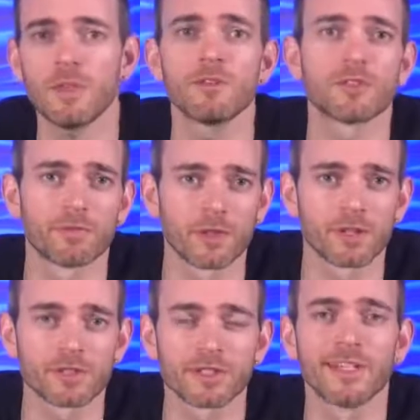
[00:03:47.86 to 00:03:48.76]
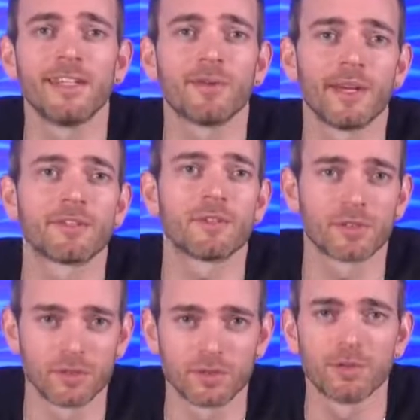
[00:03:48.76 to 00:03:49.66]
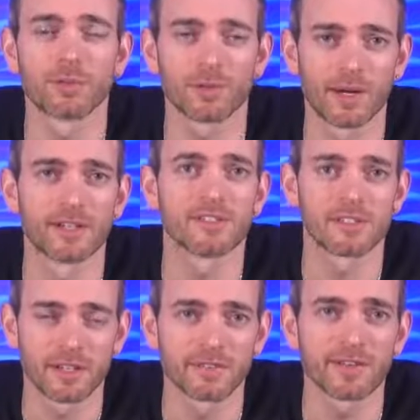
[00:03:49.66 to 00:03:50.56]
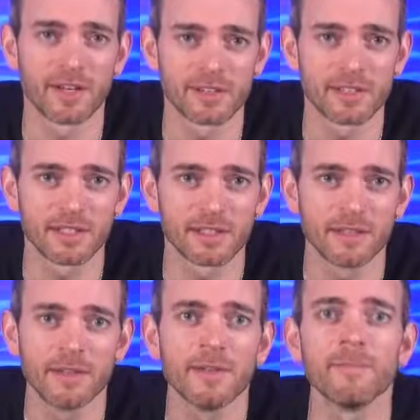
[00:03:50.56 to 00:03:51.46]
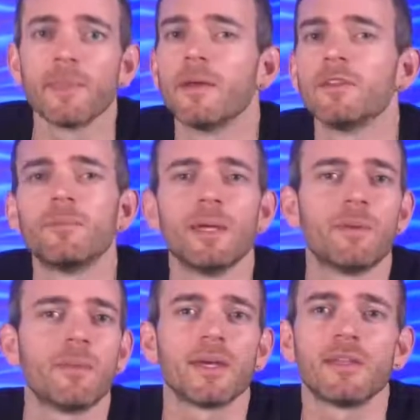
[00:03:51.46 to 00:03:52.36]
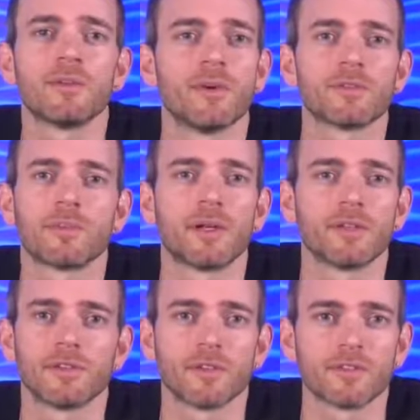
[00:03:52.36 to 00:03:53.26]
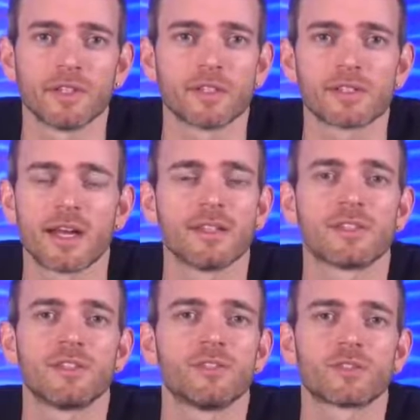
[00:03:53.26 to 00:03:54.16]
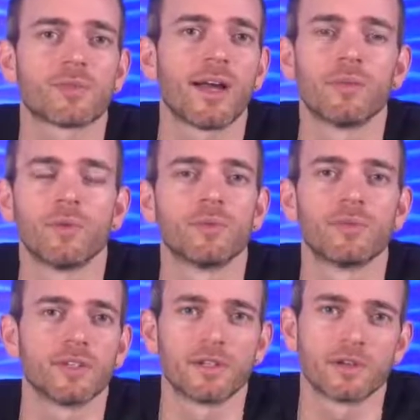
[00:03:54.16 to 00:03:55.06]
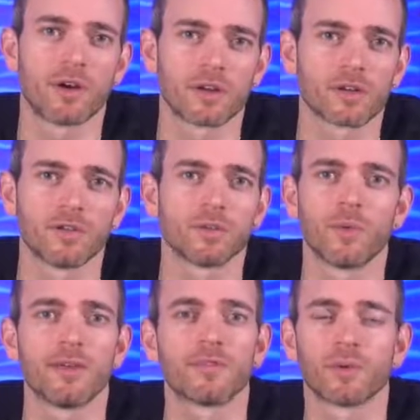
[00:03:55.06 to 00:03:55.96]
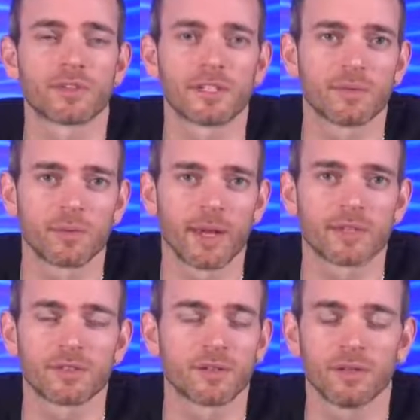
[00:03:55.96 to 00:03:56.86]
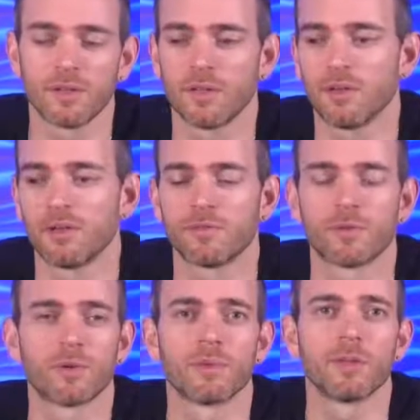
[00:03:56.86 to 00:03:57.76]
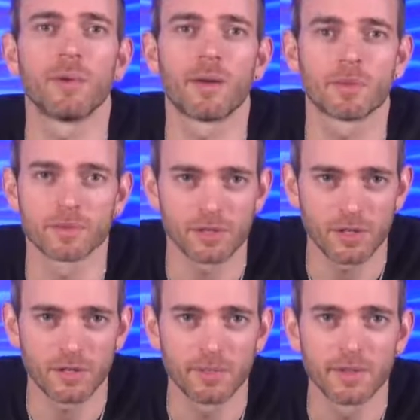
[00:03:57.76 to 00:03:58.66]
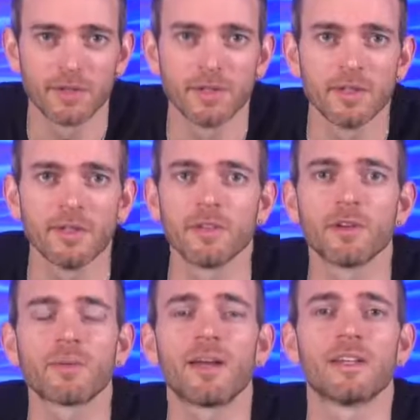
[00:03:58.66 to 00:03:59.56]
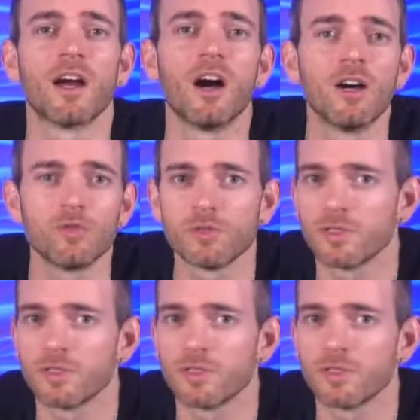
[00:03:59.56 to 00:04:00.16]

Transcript: So first, getting ranked on Google requires a ton of content. The people making the most money on their affiliate sites didn't just write one really good article and wait for it to get ranked for a really popular term. They're writing hundreds